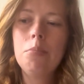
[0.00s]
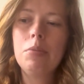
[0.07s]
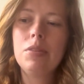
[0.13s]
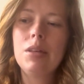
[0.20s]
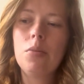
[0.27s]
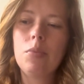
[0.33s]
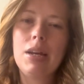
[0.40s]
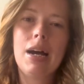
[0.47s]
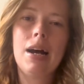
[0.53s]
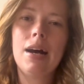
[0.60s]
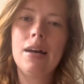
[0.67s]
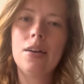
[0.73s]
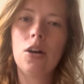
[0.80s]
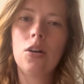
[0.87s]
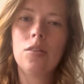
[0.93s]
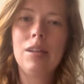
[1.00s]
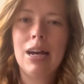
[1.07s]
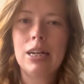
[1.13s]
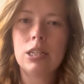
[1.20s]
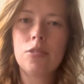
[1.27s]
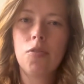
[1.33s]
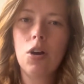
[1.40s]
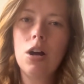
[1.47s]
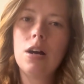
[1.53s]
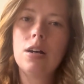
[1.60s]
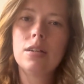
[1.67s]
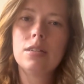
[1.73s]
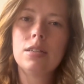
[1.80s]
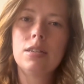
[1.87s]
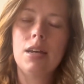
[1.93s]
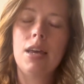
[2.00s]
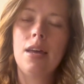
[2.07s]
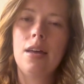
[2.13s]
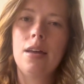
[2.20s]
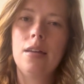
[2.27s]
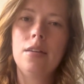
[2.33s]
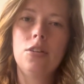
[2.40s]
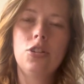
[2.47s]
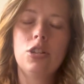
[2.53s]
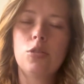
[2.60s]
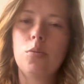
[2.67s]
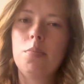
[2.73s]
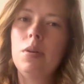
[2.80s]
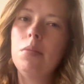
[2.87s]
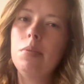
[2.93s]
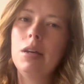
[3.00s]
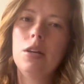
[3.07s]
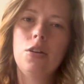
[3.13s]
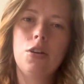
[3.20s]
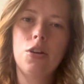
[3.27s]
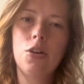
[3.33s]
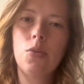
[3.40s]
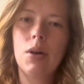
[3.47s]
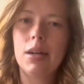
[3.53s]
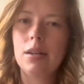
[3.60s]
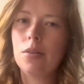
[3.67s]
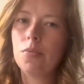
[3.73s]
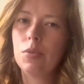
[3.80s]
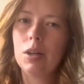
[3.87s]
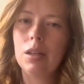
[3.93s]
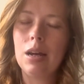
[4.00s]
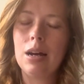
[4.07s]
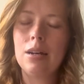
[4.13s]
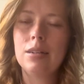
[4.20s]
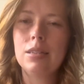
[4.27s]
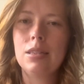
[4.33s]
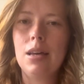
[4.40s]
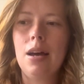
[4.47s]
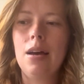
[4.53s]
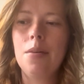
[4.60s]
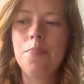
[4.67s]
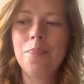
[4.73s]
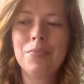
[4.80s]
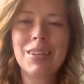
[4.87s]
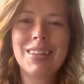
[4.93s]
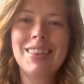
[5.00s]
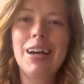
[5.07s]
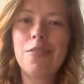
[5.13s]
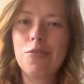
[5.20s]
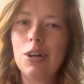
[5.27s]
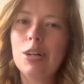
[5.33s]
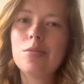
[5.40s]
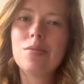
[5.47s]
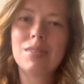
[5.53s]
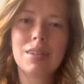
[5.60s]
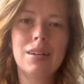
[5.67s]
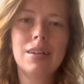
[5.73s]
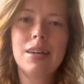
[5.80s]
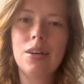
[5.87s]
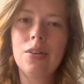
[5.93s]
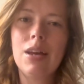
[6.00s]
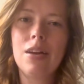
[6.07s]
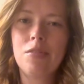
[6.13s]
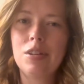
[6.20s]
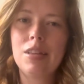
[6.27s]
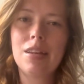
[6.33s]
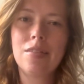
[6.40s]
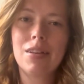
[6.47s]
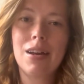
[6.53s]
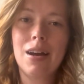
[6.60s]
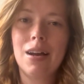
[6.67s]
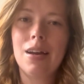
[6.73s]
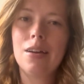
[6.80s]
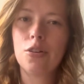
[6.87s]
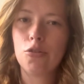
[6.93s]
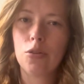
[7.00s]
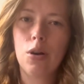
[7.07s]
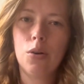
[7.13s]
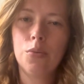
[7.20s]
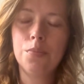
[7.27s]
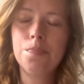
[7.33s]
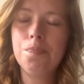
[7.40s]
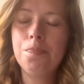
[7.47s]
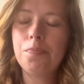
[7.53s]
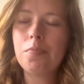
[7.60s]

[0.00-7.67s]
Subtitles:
But then we had our last frost, and just with me being new, I didn't realize that frost was going to kill everything that I had grown.